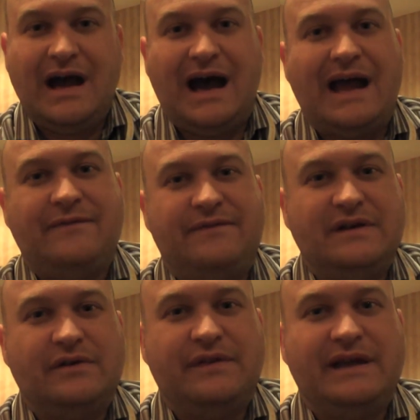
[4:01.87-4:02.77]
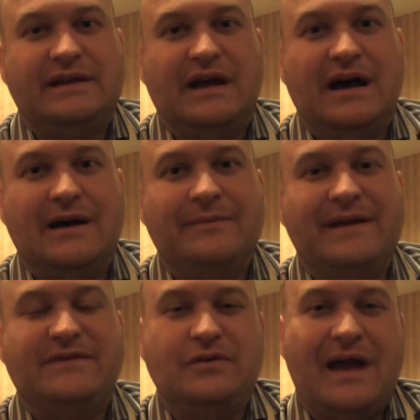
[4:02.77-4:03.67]
I feel that
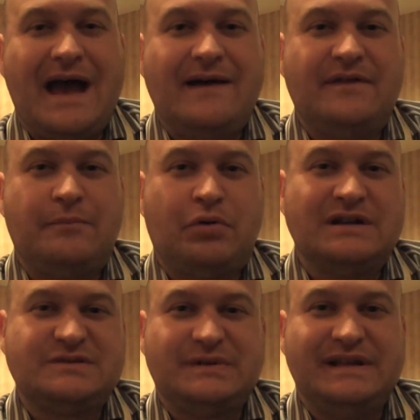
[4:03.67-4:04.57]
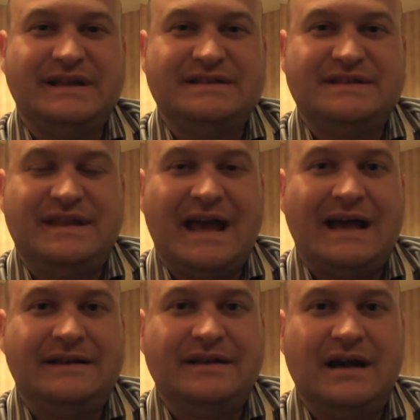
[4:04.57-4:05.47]
if you have a press release
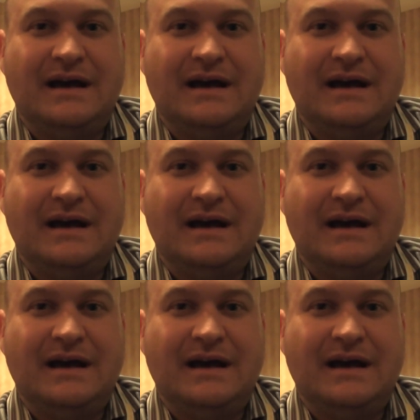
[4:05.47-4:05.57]
that